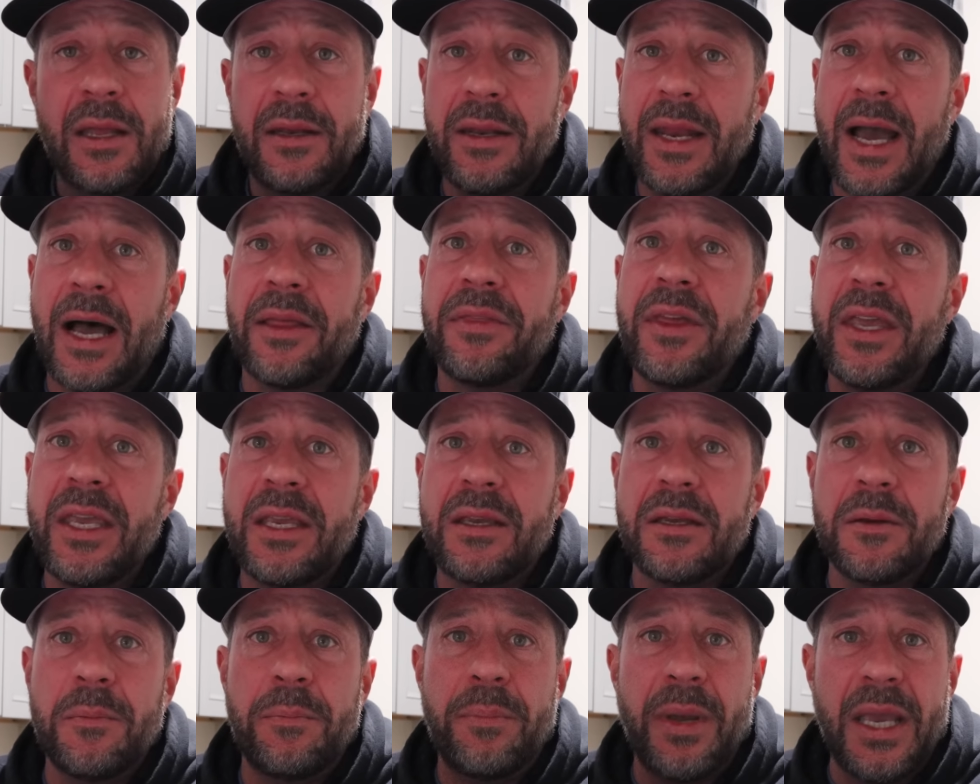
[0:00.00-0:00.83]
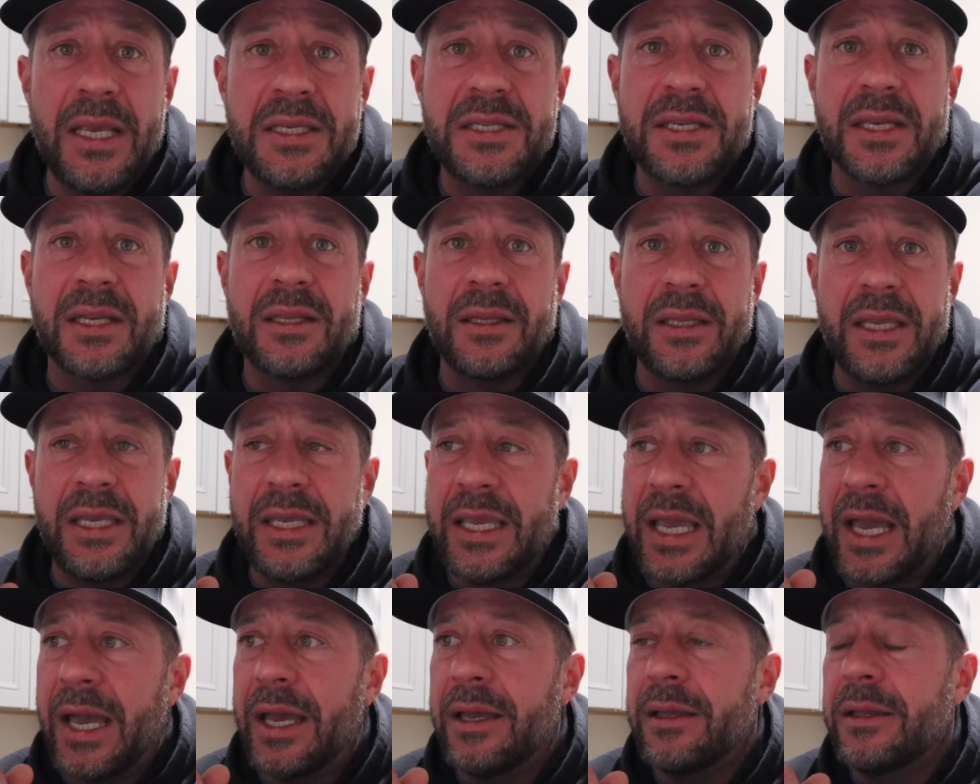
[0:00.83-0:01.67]
now they could basically
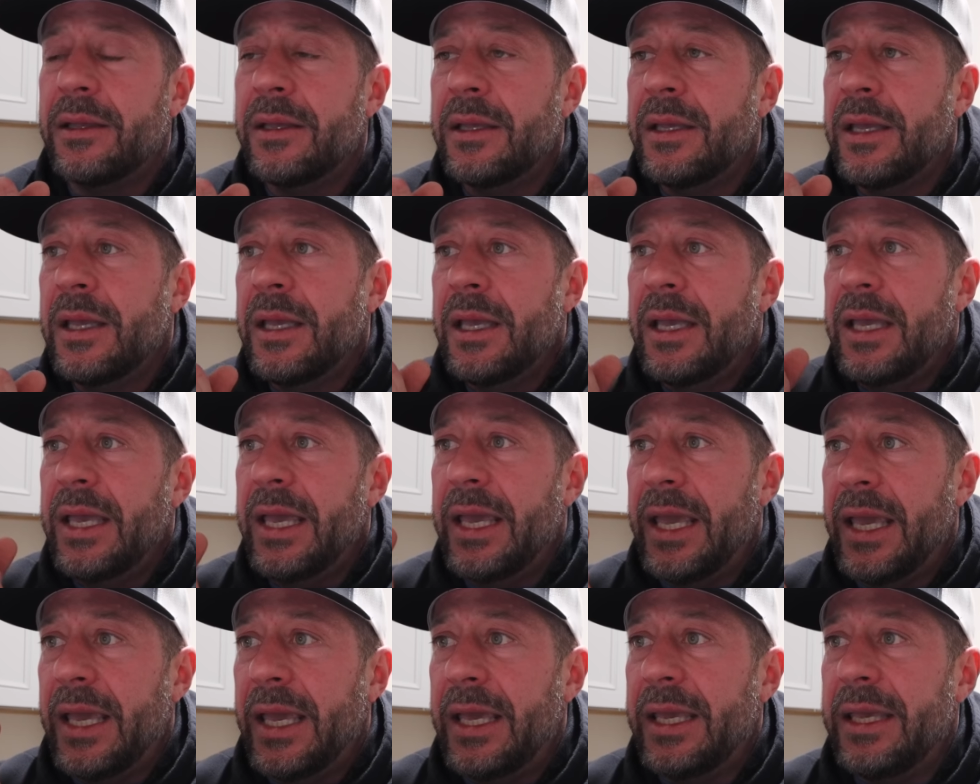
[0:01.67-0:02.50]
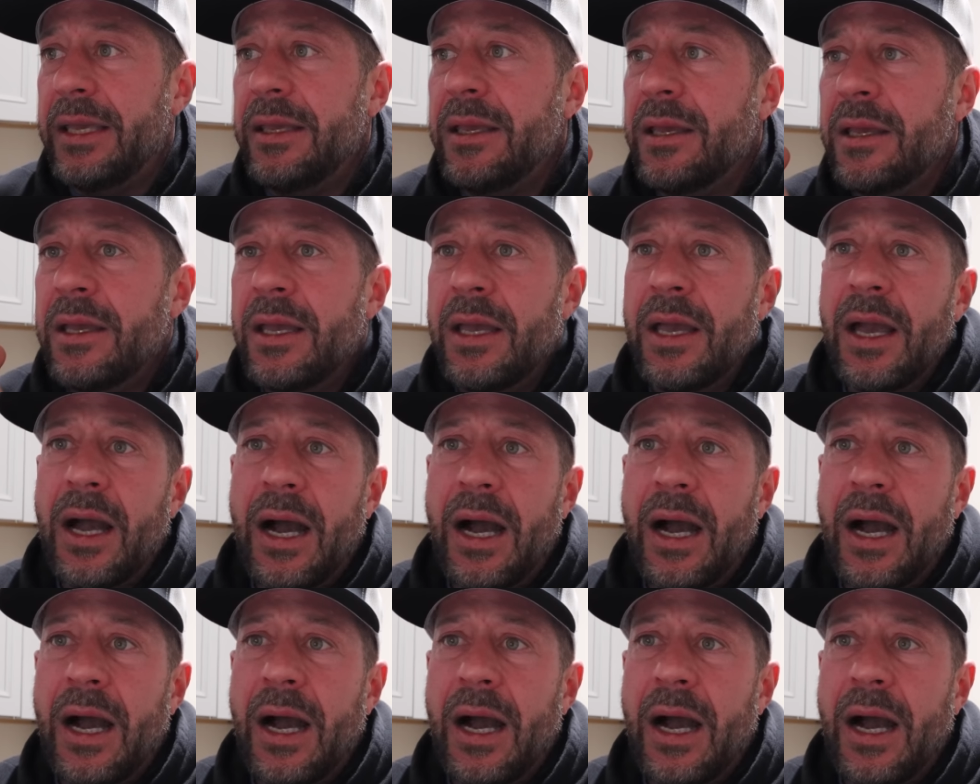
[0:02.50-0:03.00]
get a,